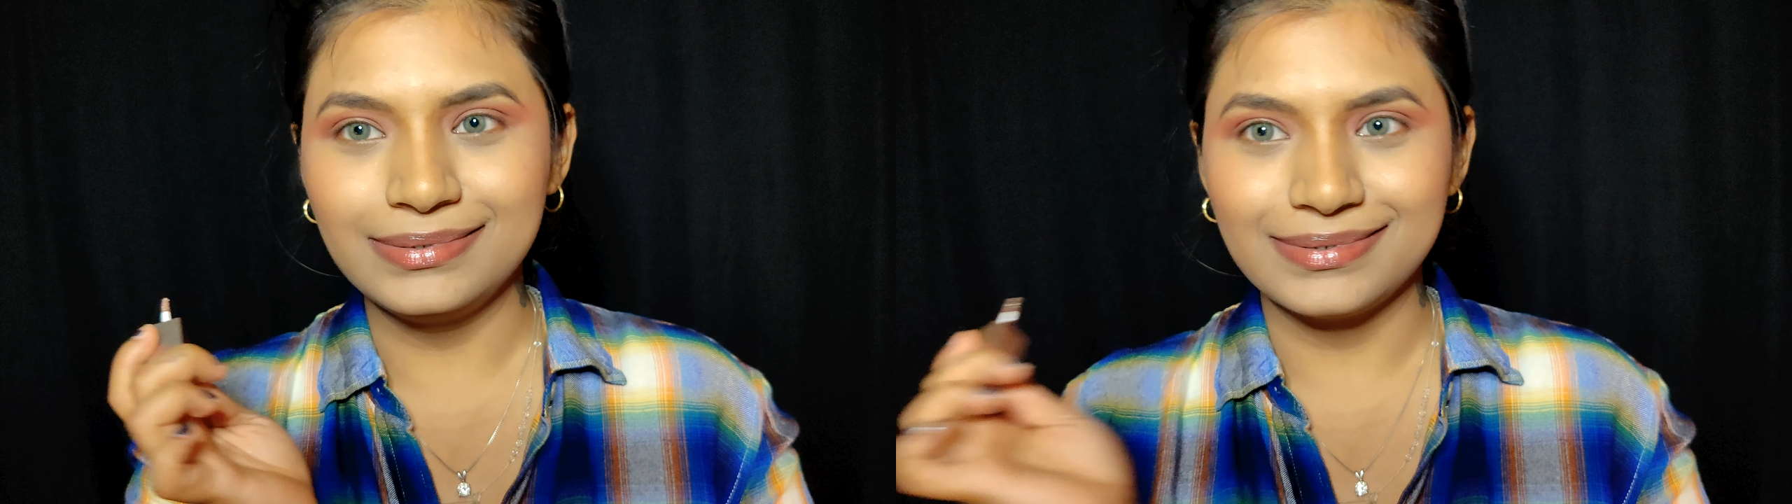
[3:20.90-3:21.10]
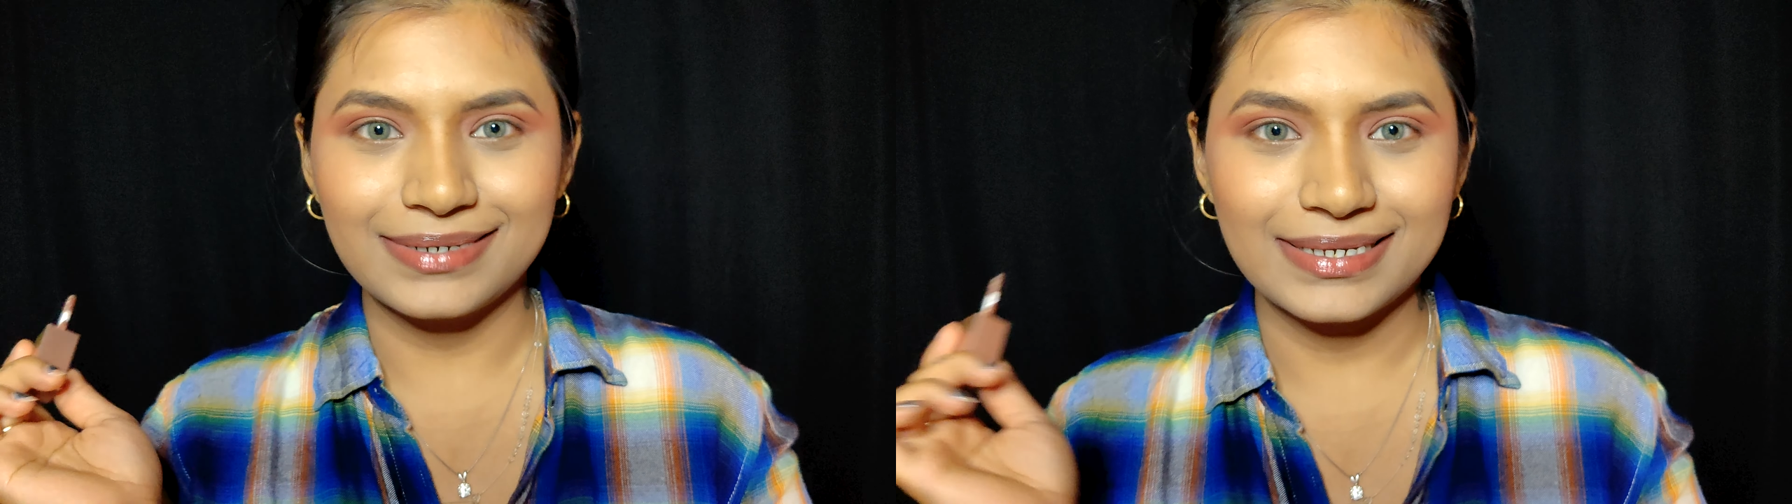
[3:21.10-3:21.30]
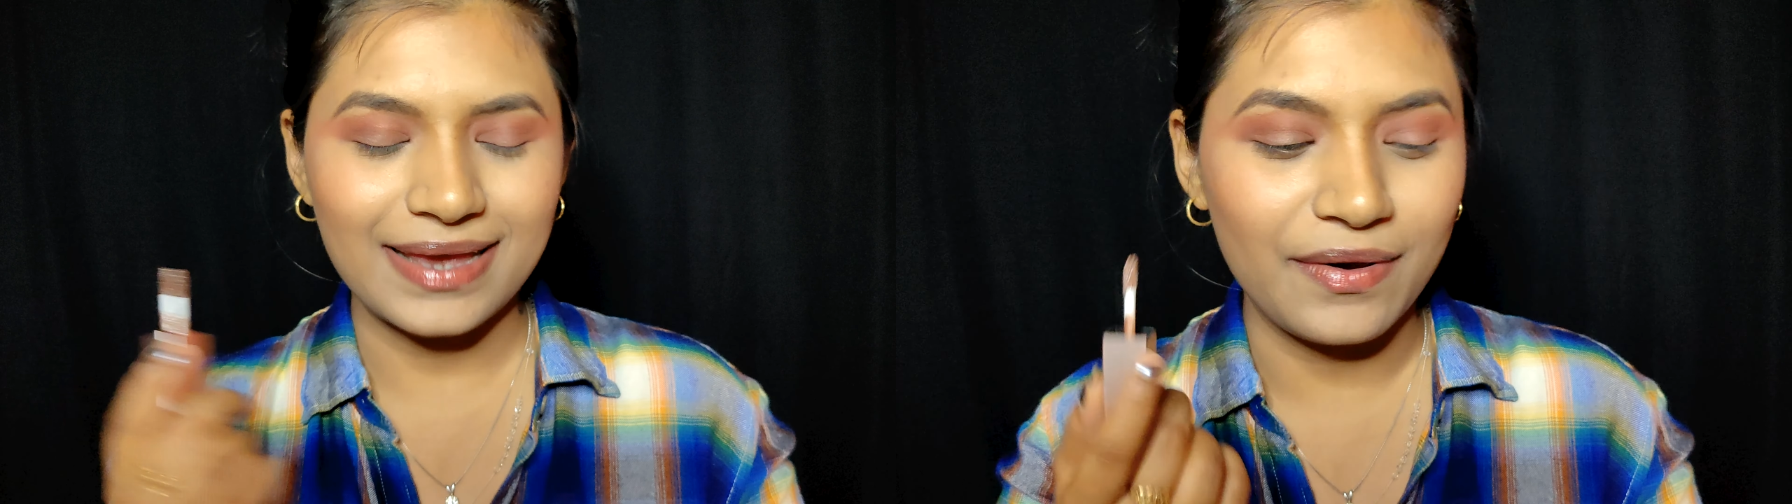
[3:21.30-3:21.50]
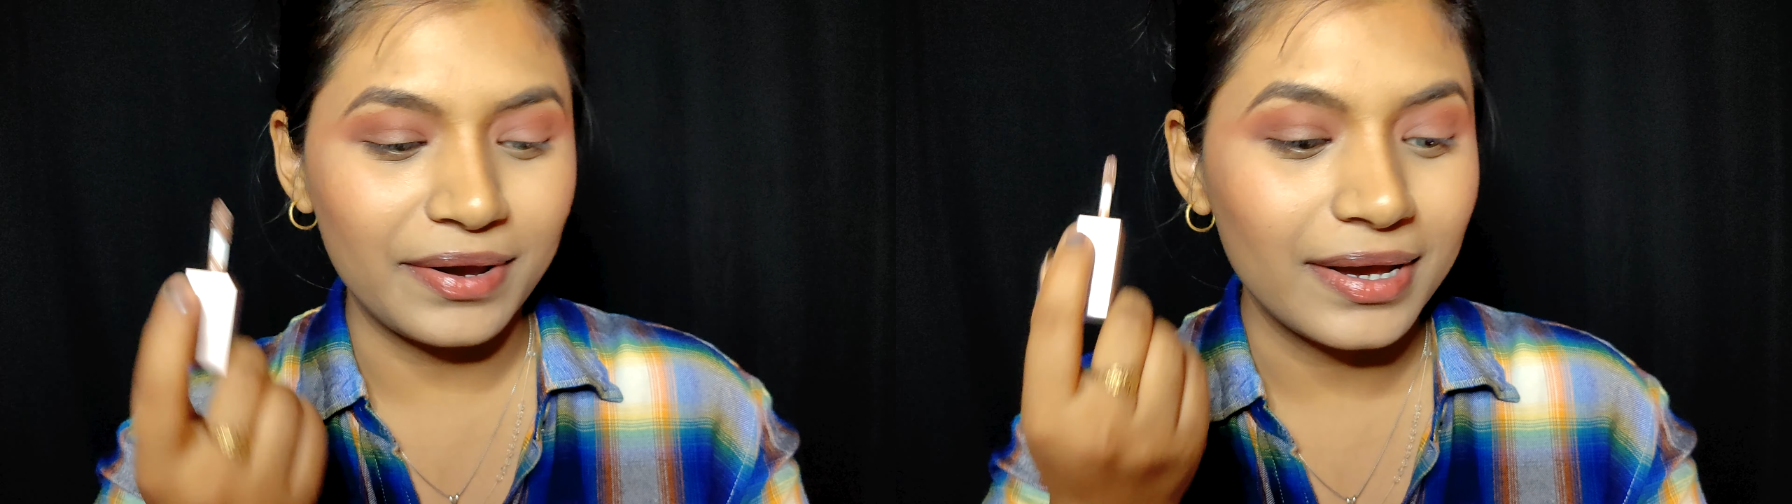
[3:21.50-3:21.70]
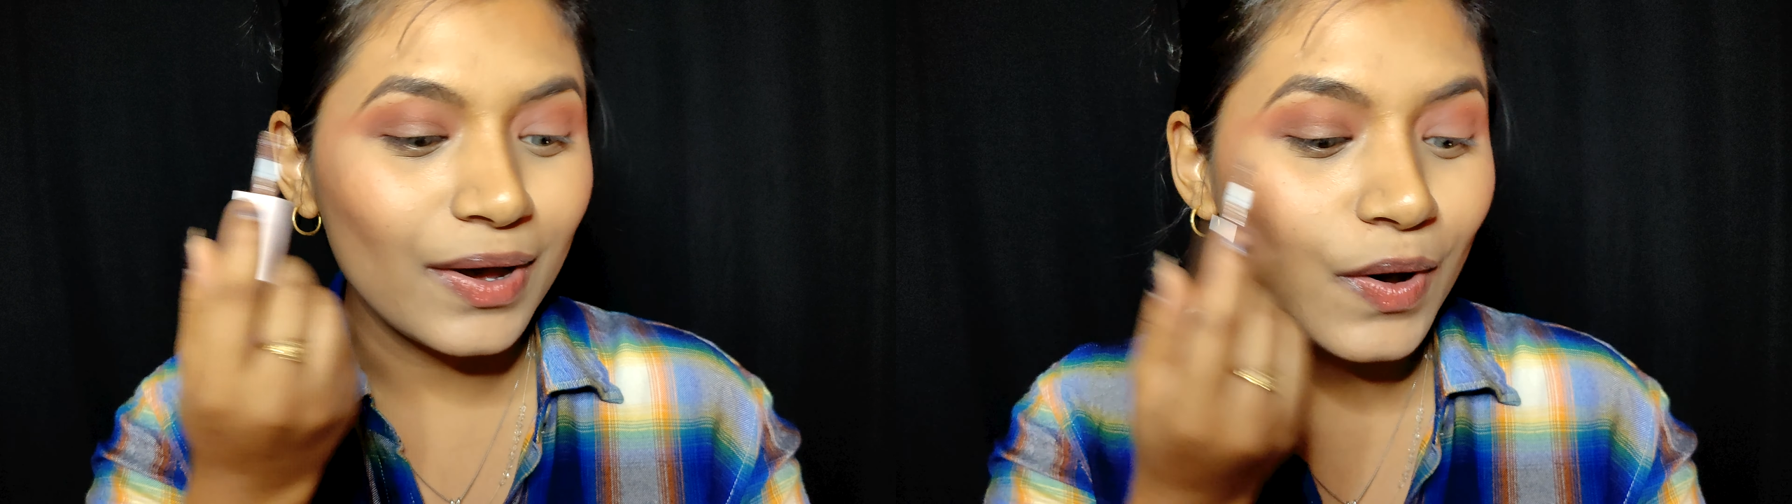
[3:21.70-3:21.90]
Scary.
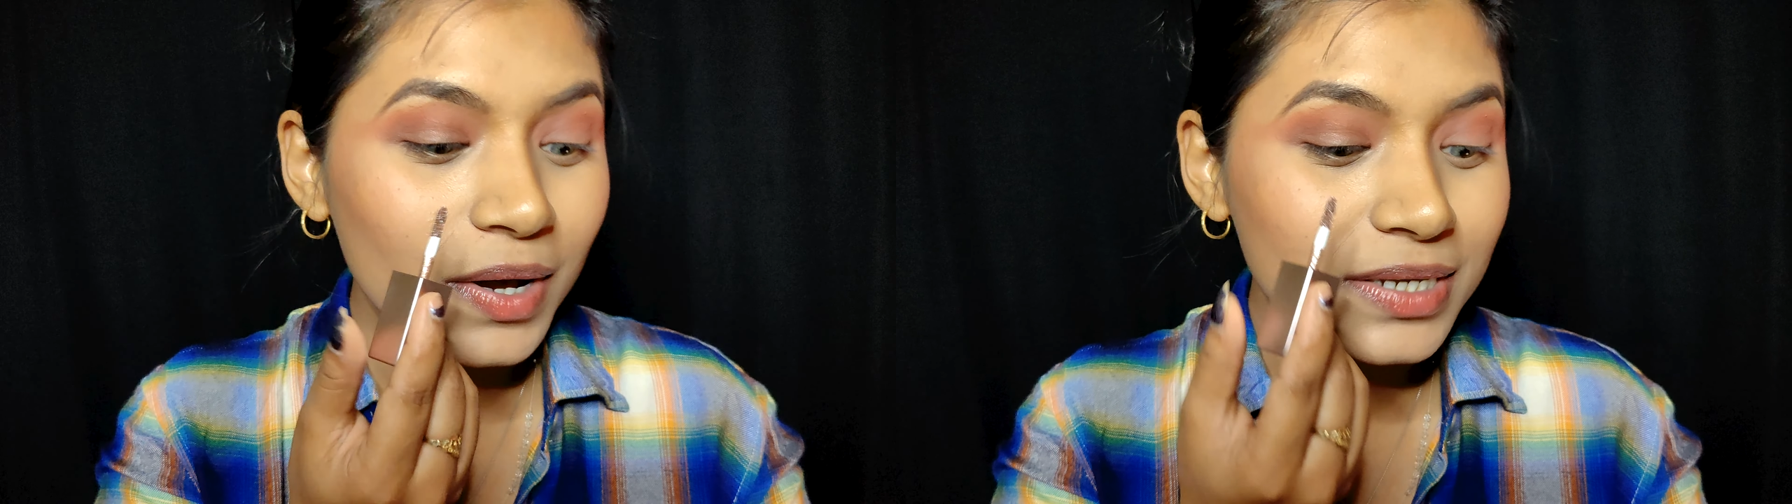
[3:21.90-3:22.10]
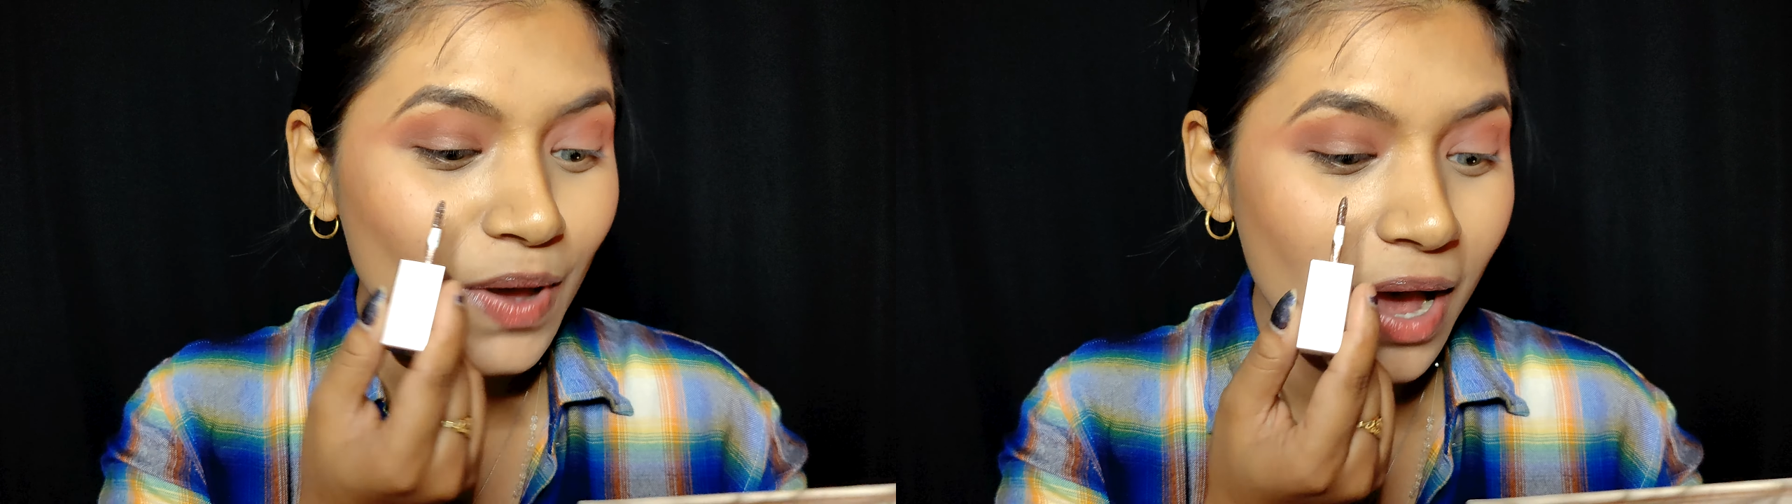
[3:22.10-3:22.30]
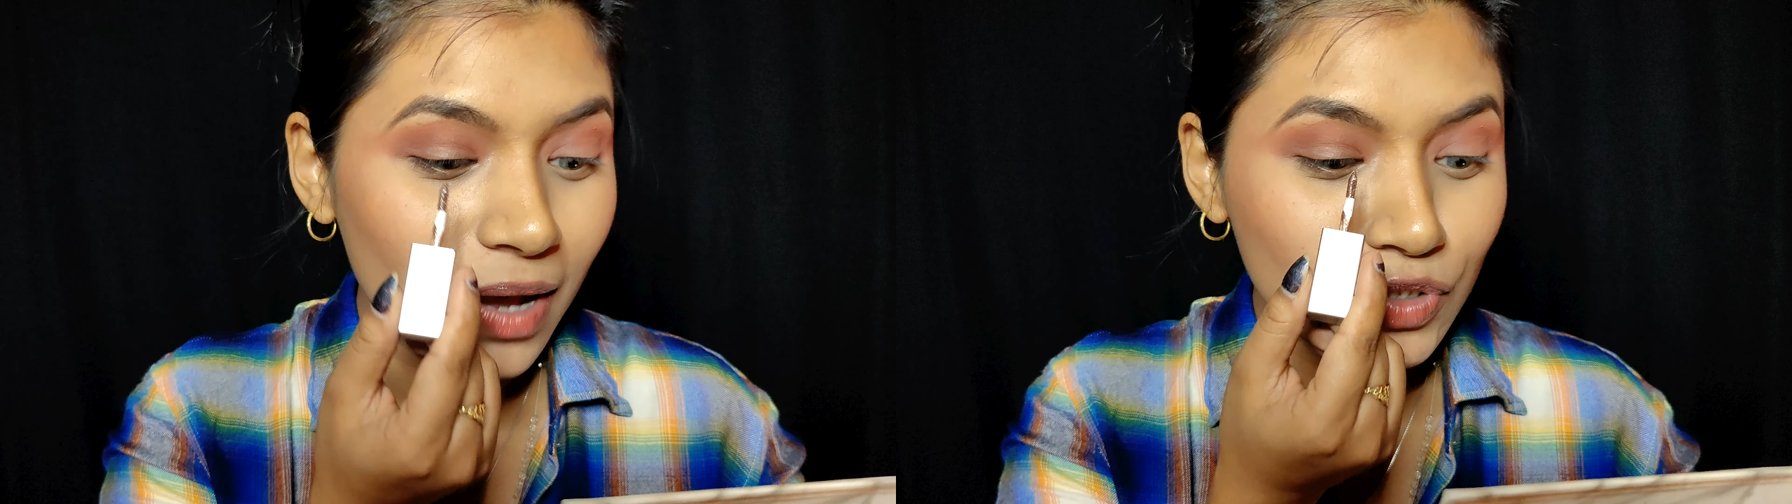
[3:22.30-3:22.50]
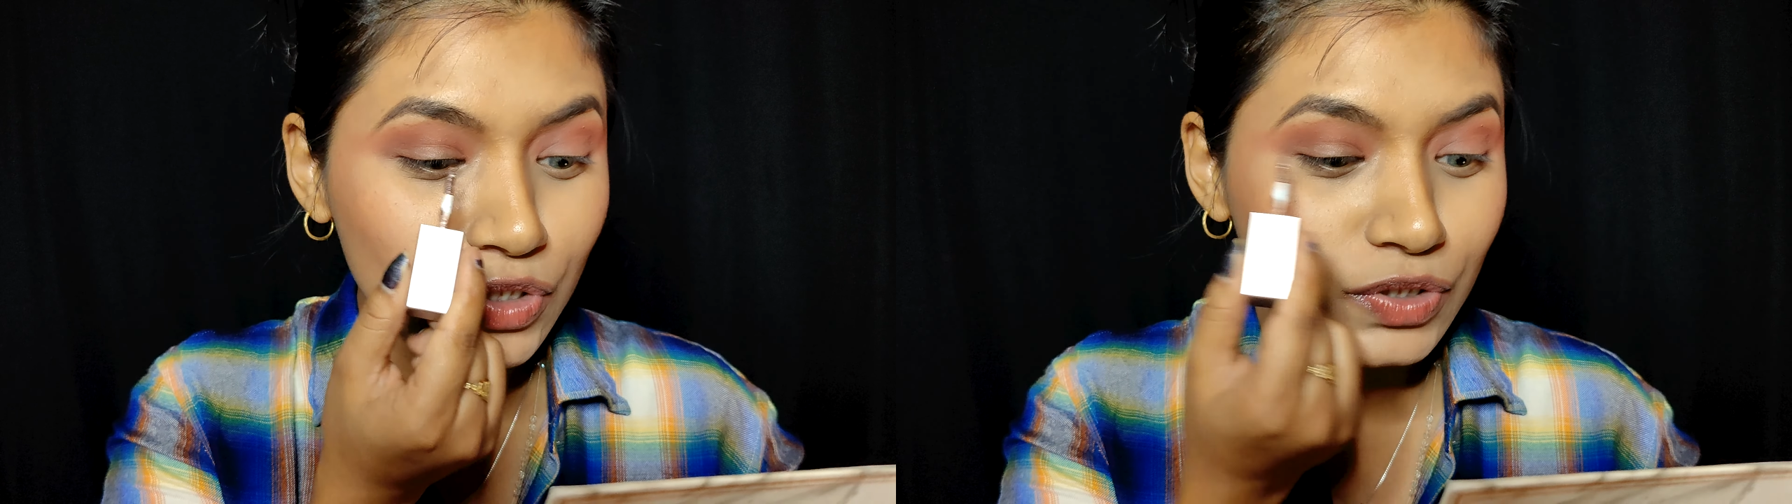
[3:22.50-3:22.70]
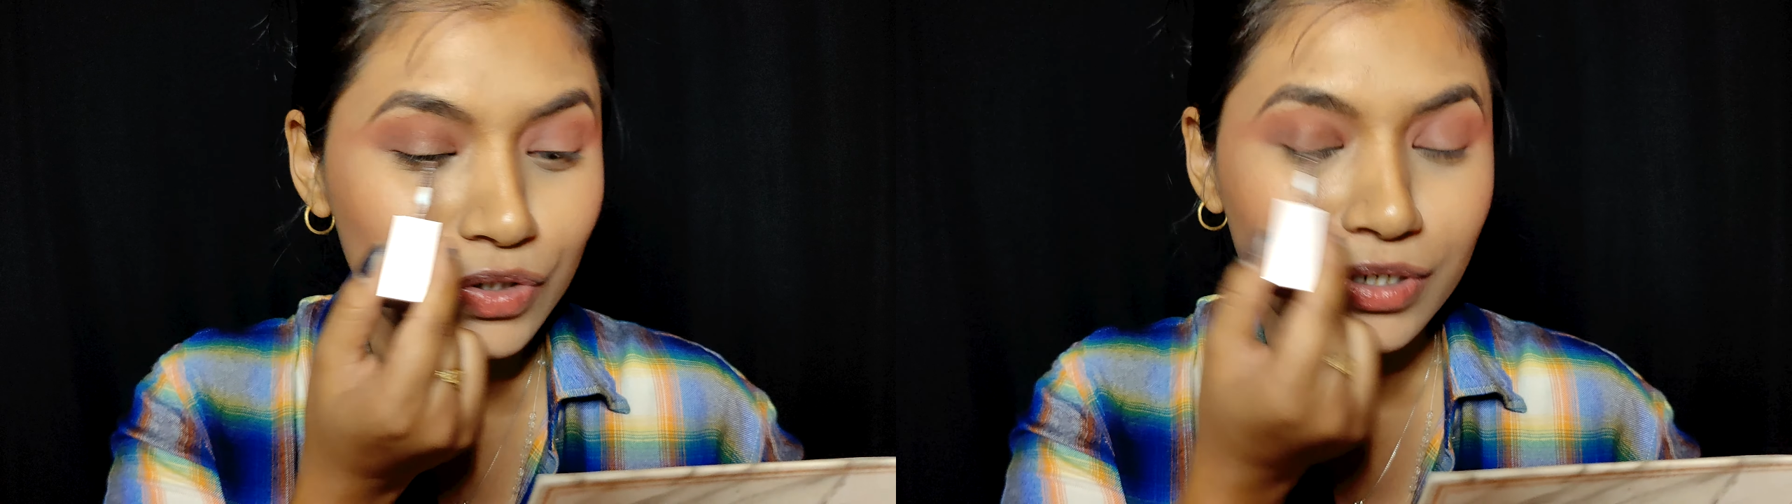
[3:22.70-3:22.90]
Okay, so I'm just
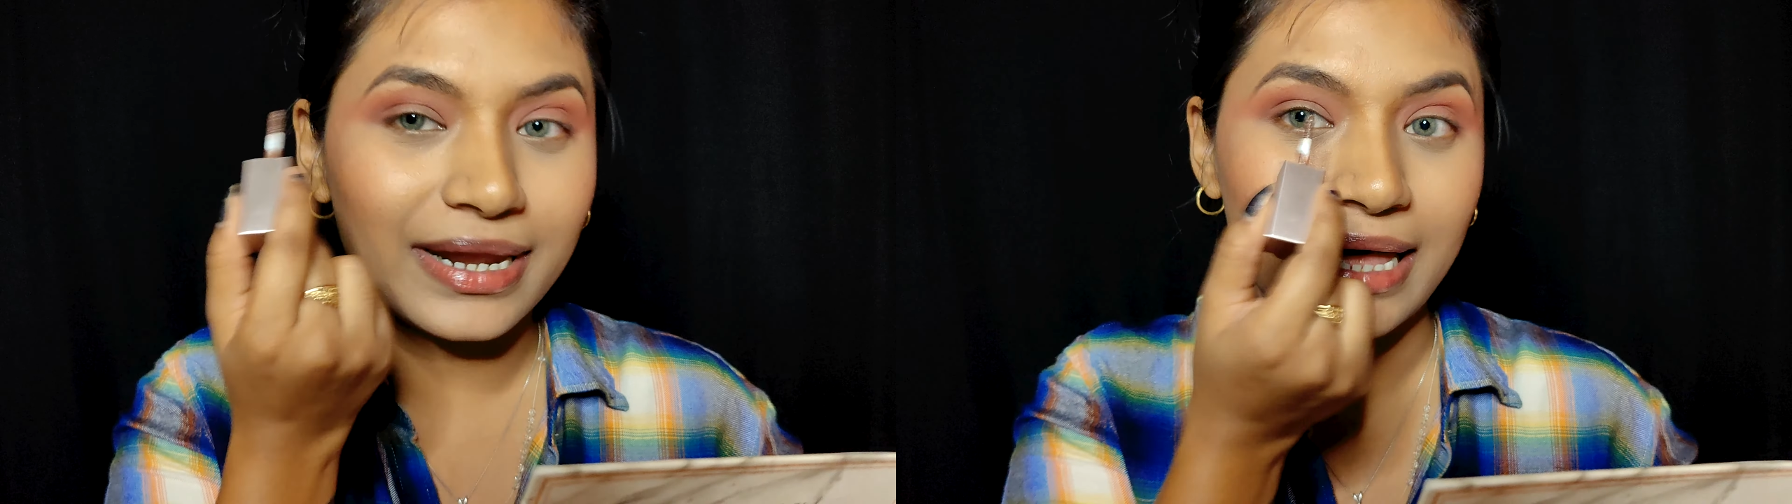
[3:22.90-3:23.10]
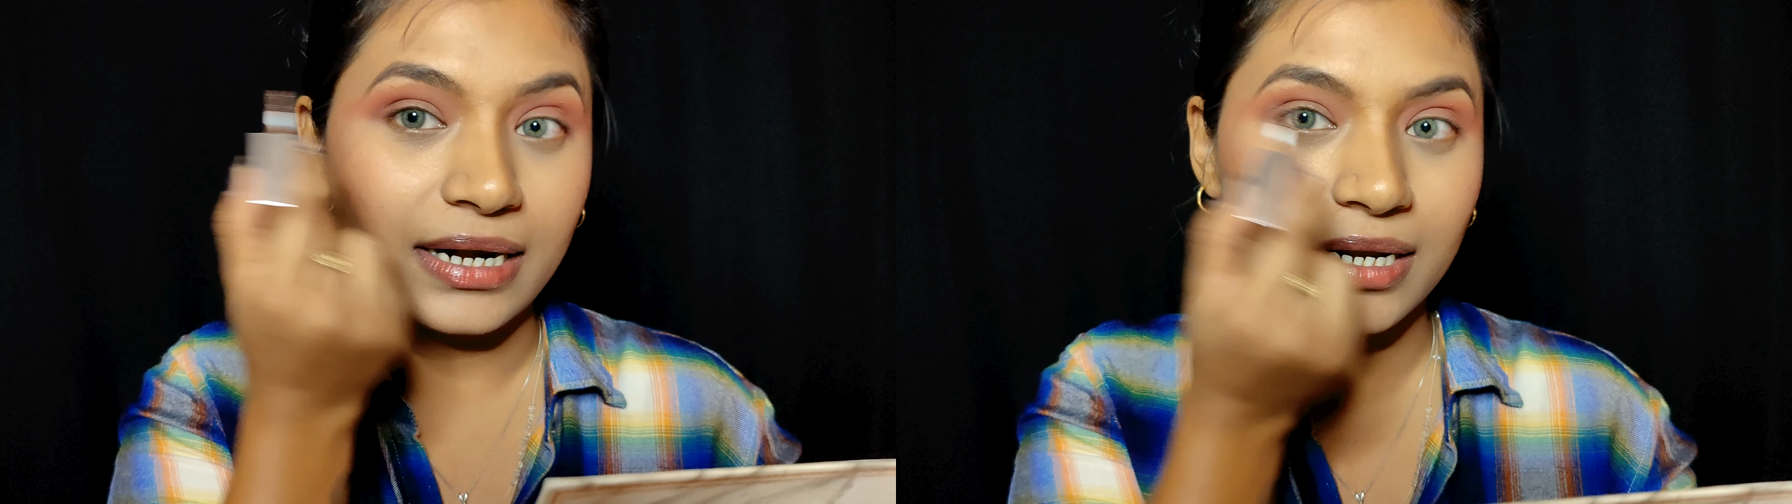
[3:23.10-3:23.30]
gonna directly